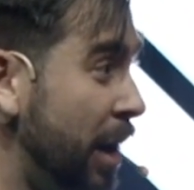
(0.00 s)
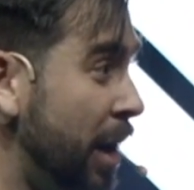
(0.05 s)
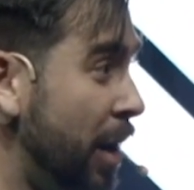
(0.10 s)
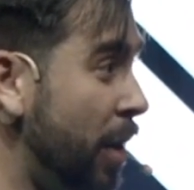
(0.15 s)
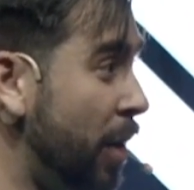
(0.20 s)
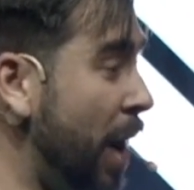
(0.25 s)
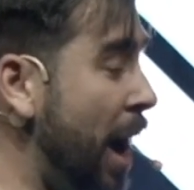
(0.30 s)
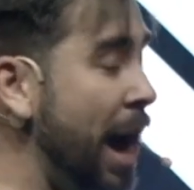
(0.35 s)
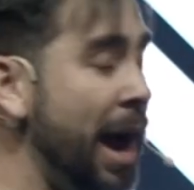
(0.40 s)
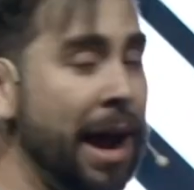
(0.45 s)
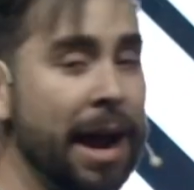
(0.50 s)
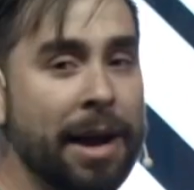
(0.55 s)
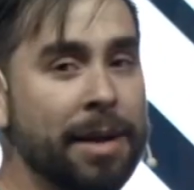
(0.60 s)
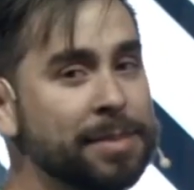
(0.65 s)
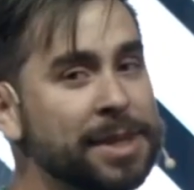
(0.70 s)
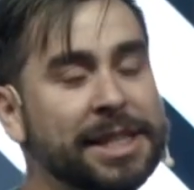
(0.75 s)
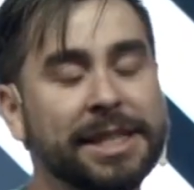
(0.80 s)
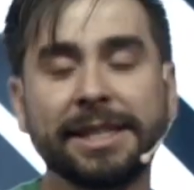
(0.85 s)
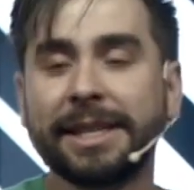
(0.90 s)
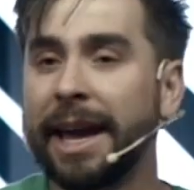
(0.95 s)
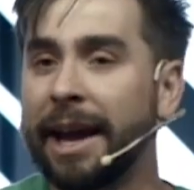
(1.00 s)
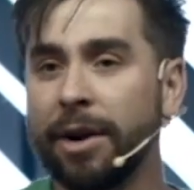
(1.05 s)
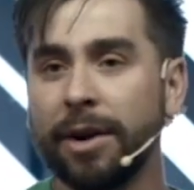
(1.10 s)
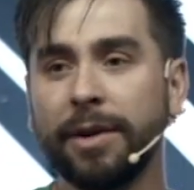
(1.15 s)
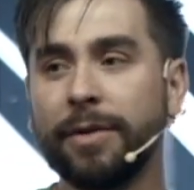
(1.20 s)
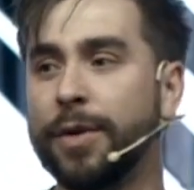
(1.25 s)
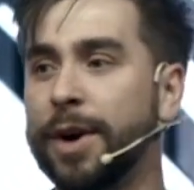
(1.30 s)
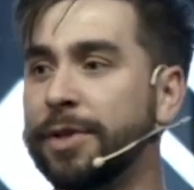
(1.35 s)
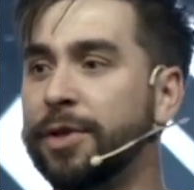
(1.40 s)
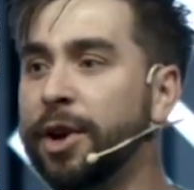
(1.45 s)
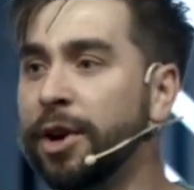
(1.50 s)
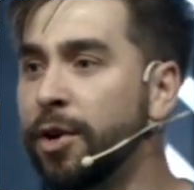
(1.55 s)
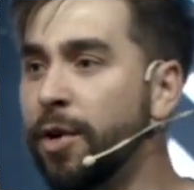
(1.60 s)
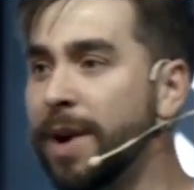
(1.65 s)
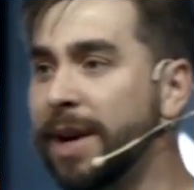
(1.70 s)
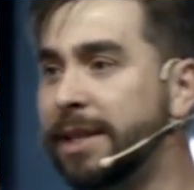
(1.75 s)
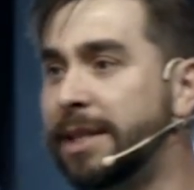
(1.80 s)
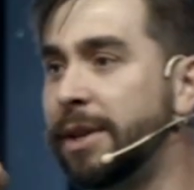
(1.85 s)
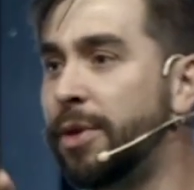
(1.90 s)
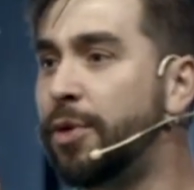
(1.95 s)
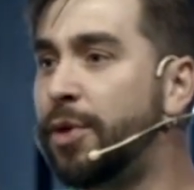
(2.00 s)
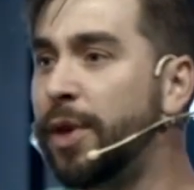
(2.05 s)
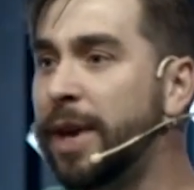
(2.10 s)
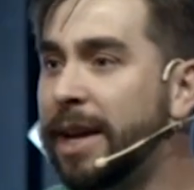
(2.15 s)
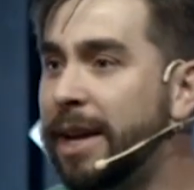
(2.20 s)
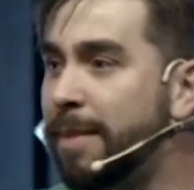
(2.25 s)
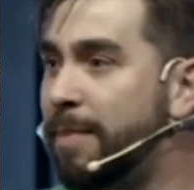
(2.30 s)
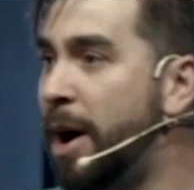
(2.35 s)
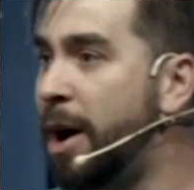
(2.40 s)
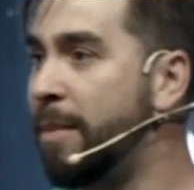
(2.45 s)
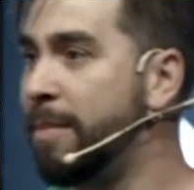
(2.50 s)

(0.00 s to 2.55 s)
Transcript: Well, I'm scared of what they're going to think about